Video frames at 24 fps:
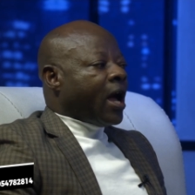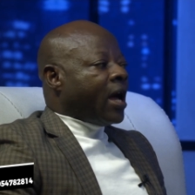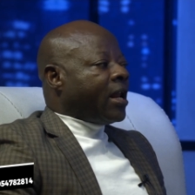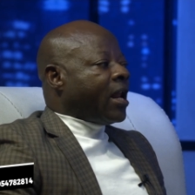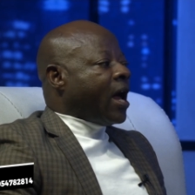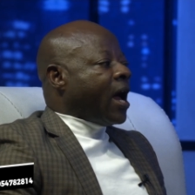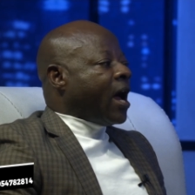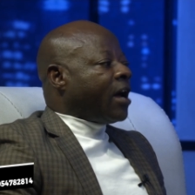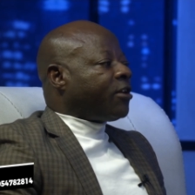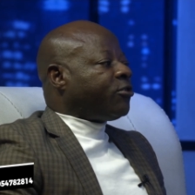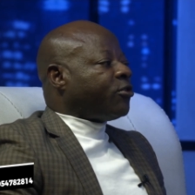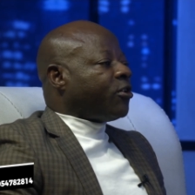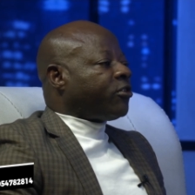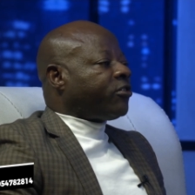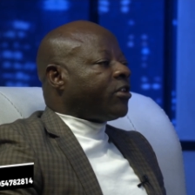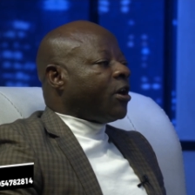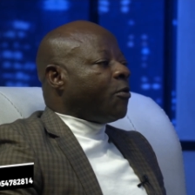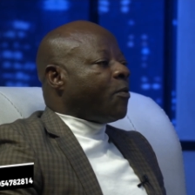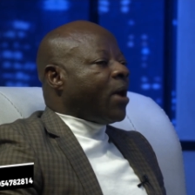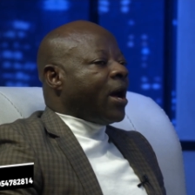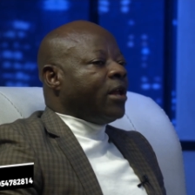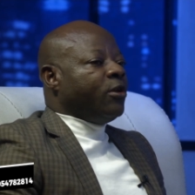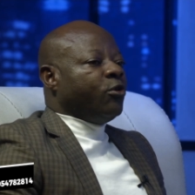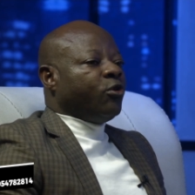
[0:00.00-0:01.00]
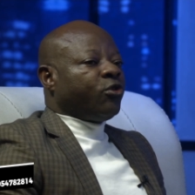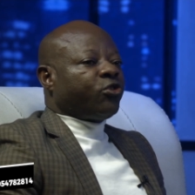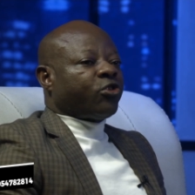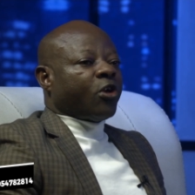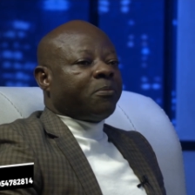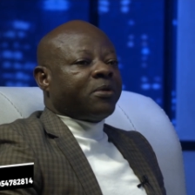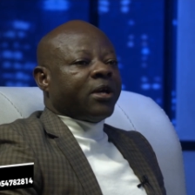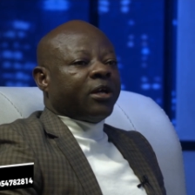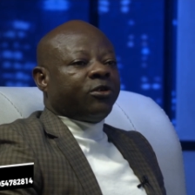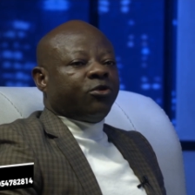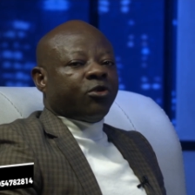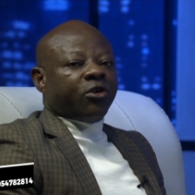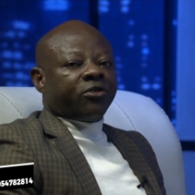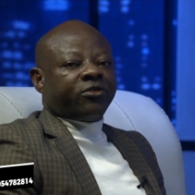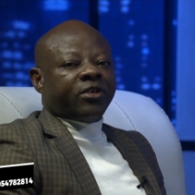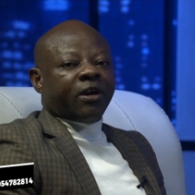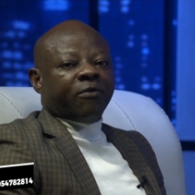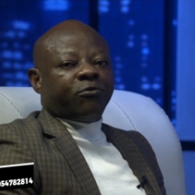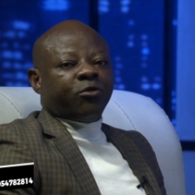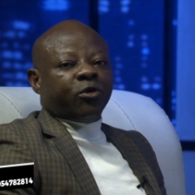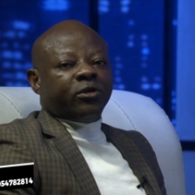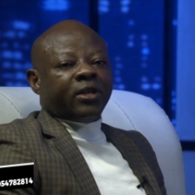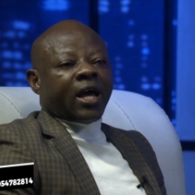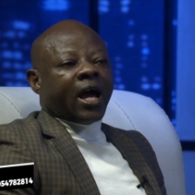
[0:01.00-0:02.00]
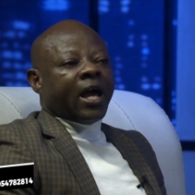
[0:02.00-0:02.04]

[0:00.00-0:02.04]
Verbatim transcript: And I ask yourself, why do you subject yourself to